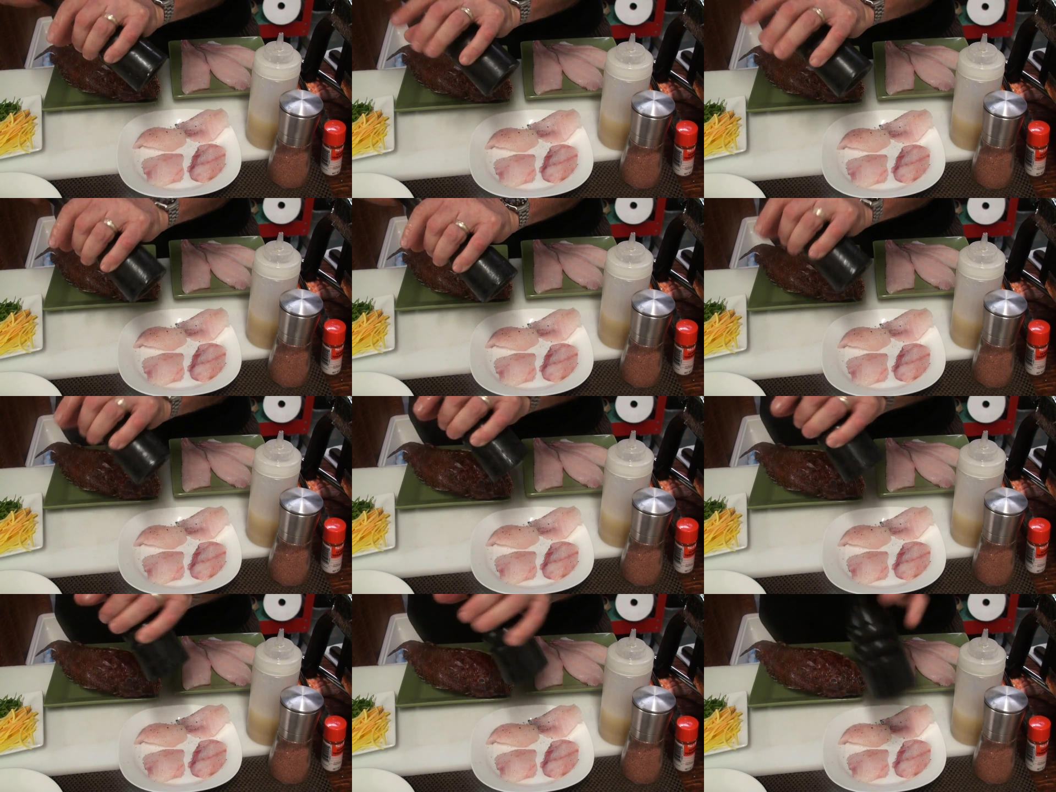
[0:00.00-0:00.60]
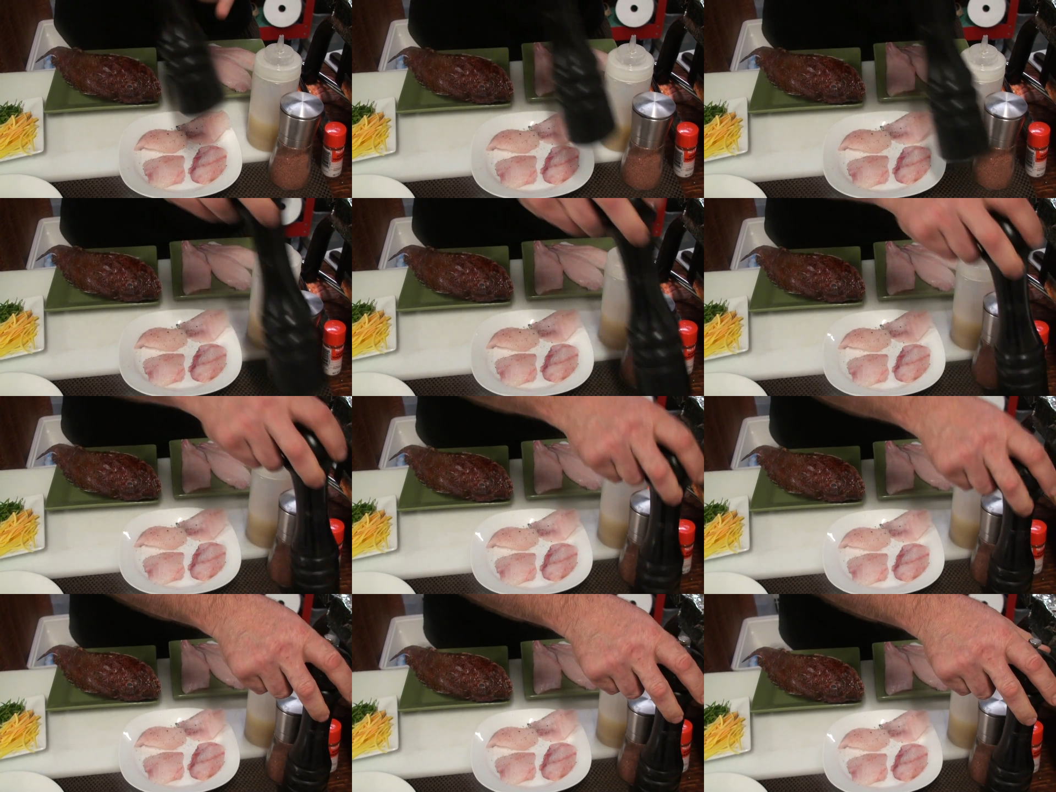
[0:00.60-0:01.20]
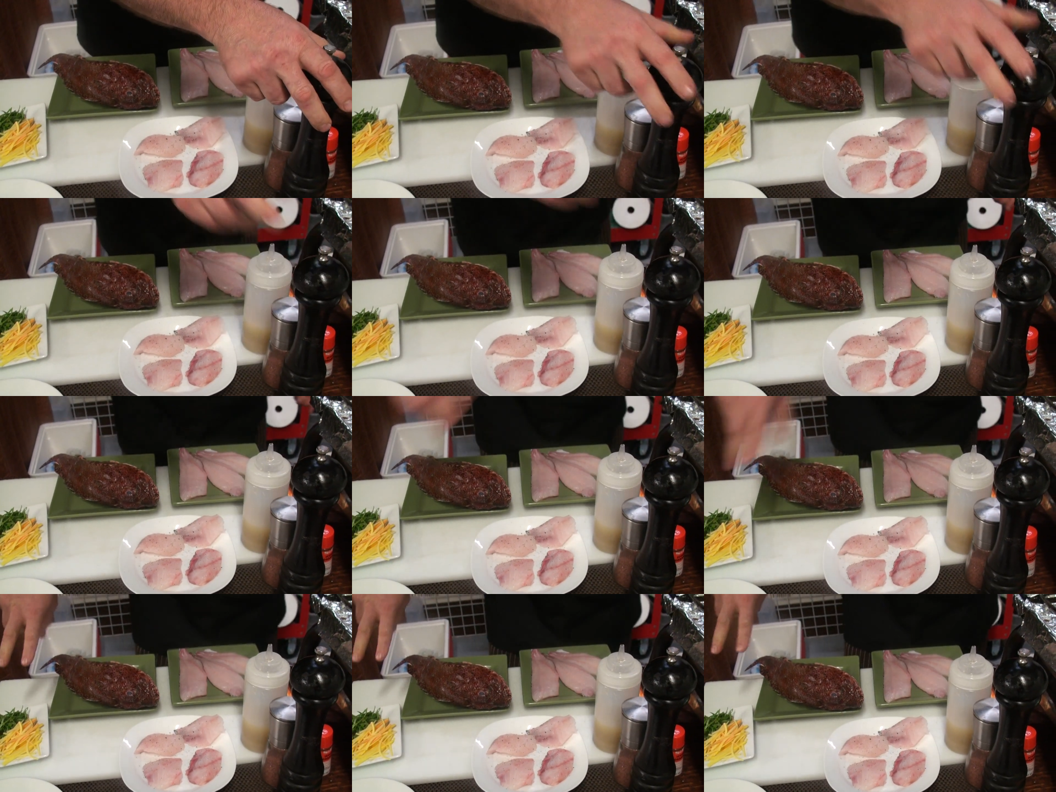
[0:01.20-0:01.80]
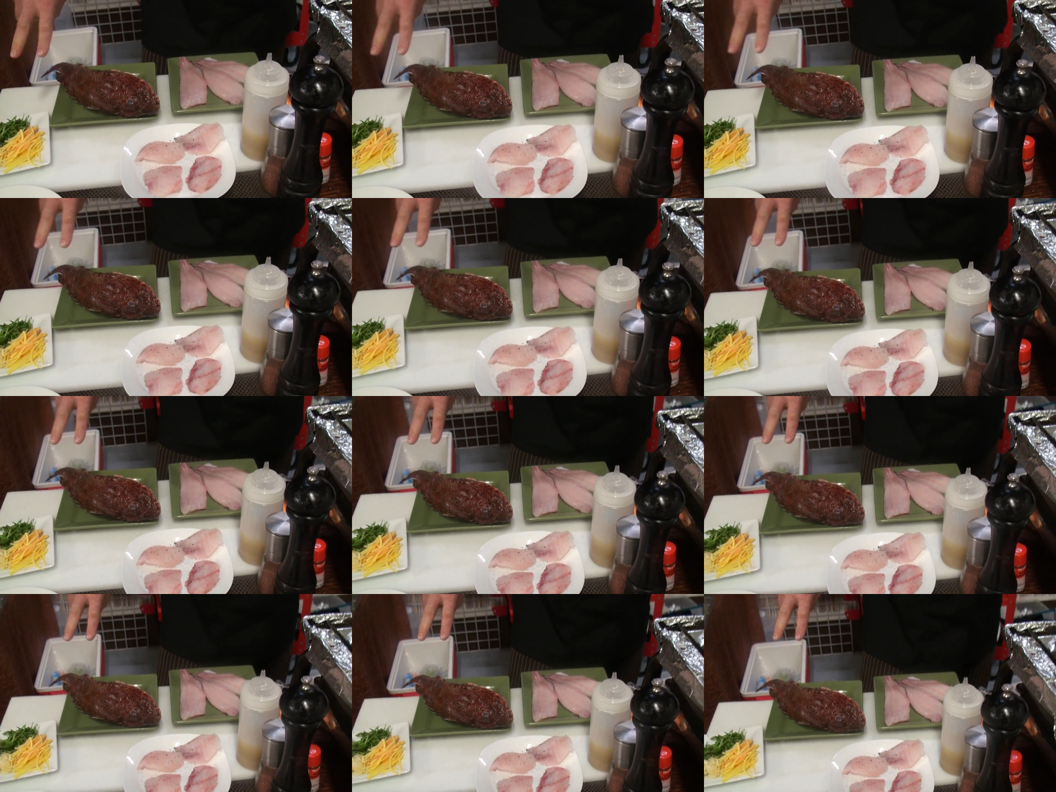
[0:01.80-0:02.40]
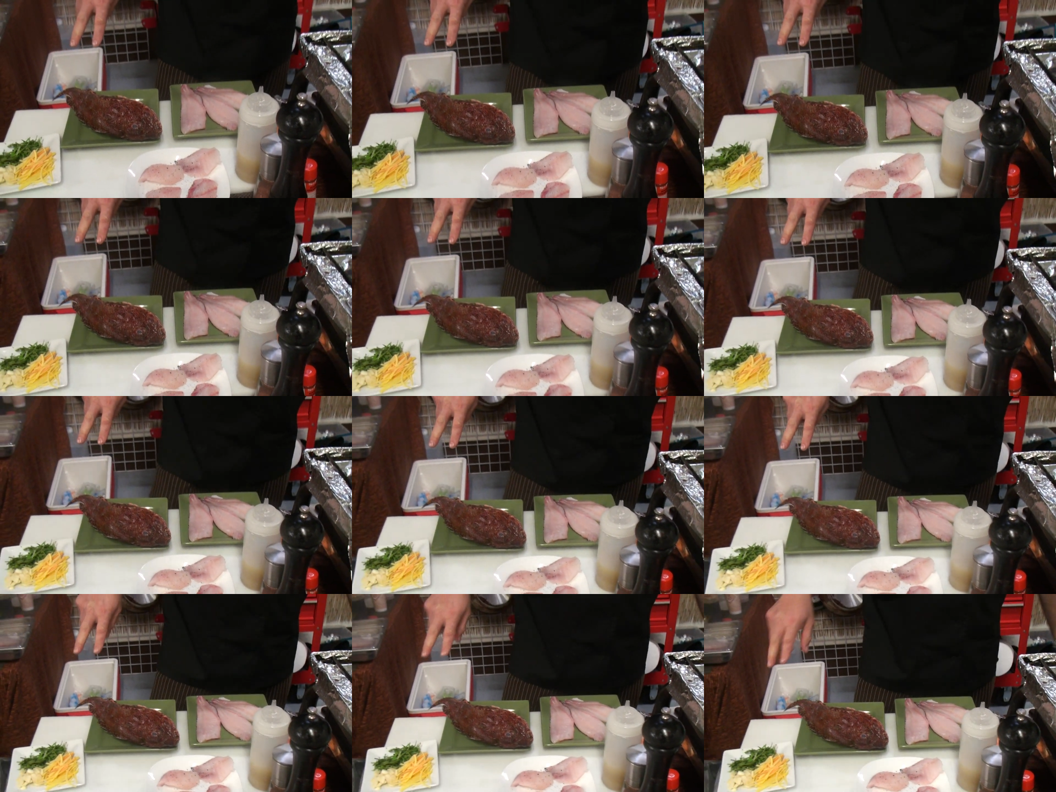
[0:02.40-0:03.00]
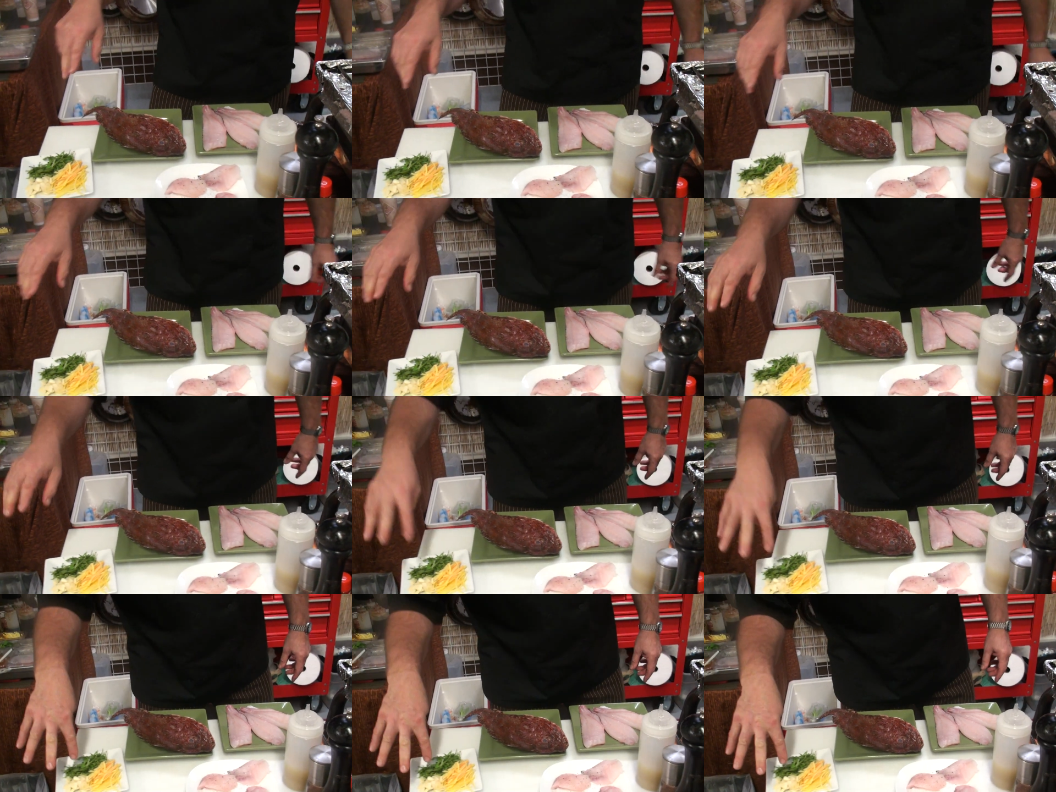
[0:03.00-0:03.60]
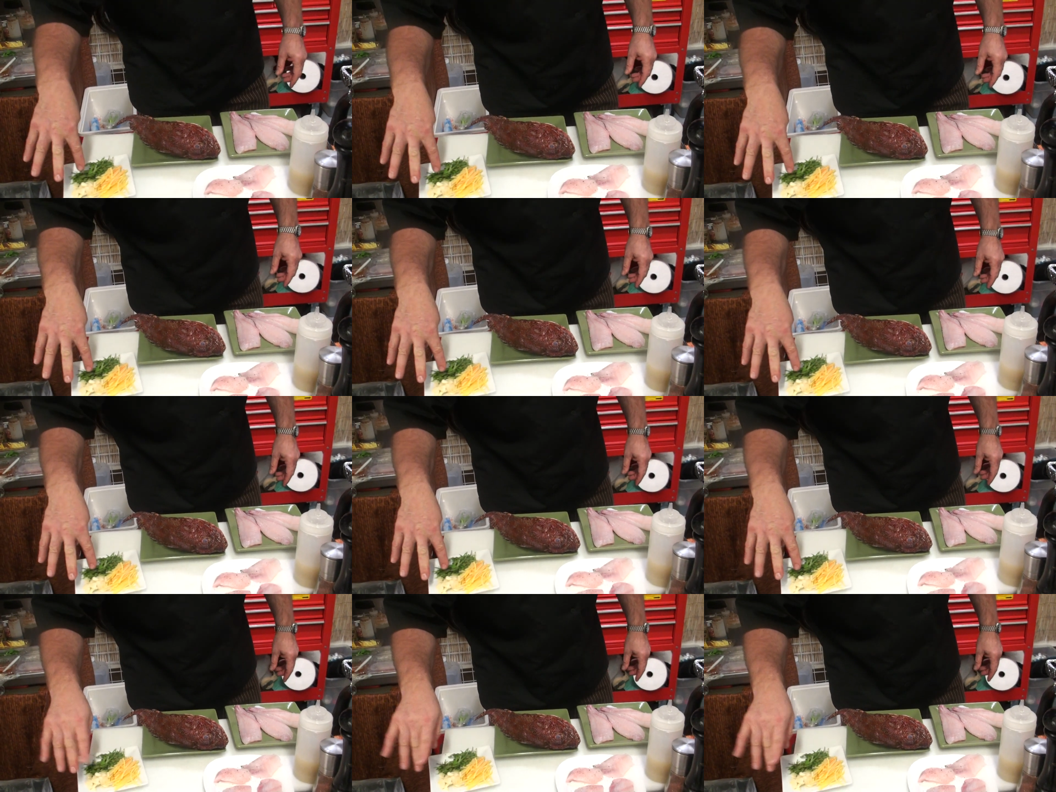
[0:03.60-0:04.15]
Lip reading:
[unreadable: no face in view]